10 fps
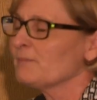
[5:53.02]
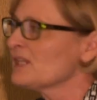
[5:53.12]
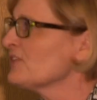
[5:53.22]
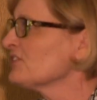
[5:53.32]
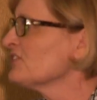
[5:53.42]

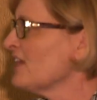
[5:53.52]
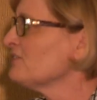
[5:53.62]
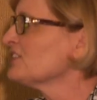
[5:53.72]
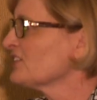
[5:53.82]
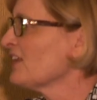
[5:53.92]
this is a
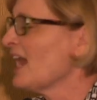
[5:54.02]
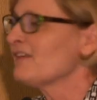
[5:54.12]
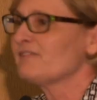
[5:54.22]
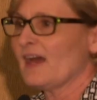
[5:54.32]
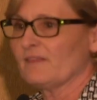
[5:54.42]
definition that I
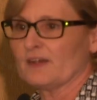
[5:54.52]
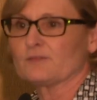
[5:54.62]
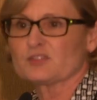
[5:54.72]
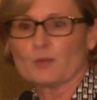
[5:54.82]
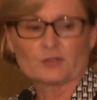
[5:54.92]
found
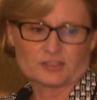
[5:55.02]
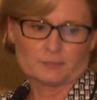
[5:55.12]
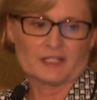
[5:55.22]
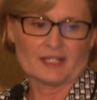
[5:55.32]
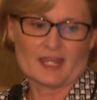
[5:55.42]
that spoke to
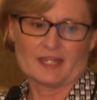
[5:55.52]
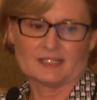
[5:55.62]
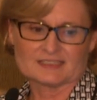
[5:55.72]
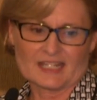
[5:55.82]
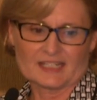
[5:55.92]
me, and
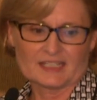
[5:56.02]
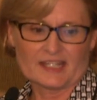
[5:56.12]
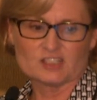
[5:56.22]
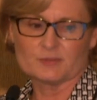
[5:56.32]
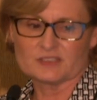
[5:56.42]
it's that
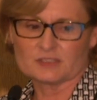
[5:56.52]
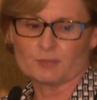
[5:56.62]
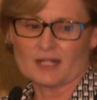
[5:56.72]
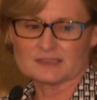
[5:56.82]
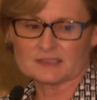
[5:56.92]
engagement is the
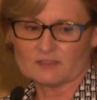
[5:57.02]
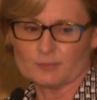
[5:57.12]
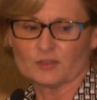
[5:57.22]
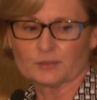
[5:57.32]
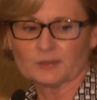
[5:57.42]
process of
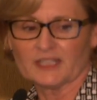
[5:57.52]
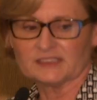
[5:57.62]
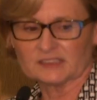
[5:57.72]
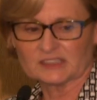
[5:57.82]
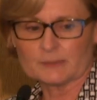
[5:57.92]
building
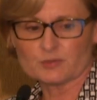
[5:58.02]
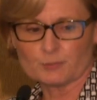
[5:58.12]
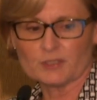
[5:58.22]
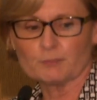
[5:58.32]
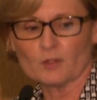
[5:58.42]
relationships
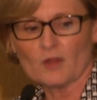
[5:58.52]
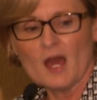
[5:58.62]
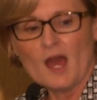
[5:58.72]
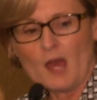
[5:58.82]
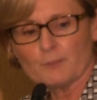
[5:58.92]
with people
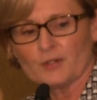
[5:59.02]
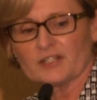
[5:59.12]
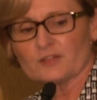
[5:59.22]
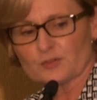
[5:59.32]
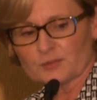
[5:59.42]
and
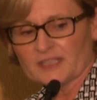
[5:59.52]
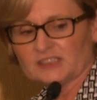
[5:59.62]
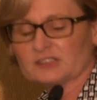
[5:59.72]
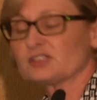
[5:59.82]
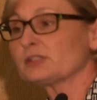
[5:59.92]
putting those
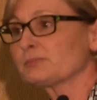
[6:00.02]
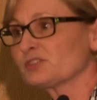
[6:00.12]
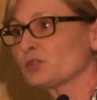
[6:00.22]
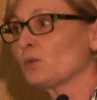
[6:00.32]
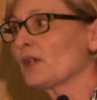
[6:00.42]
relationships
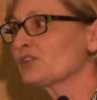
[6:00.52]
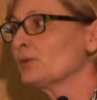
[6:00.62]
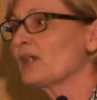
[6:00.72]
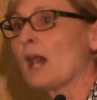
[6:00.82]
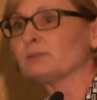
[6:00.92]
to work
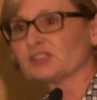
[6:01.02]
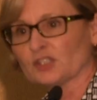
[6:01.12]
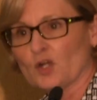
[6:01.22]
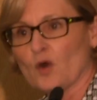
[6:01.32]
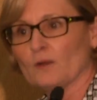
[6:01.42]
to accomplish
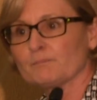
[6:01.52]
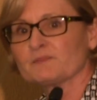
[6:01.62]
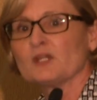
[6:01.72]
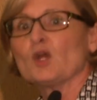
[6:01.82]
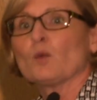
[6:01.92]
a goal.
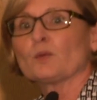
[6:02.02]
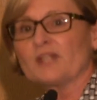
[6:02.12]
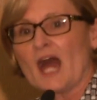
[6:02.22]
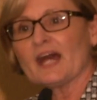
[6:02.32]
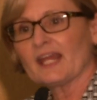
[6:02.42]
We're
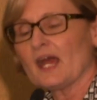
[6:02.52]
not